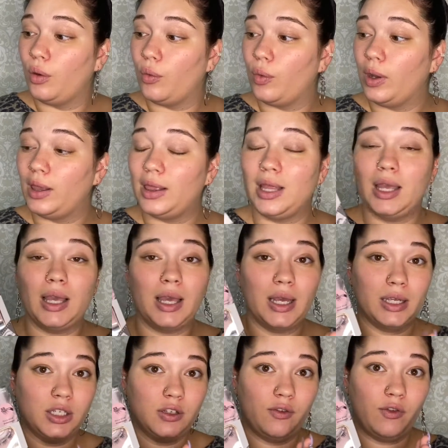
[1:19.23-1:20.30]
With the
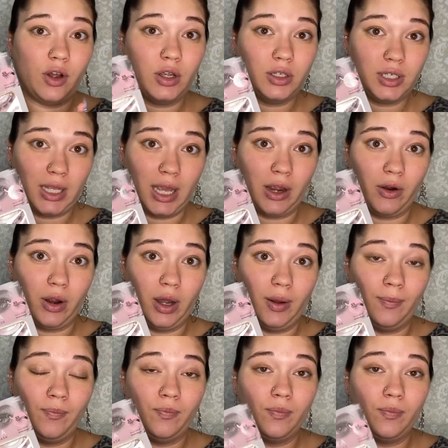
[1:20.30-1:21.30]
Kiss Falscara,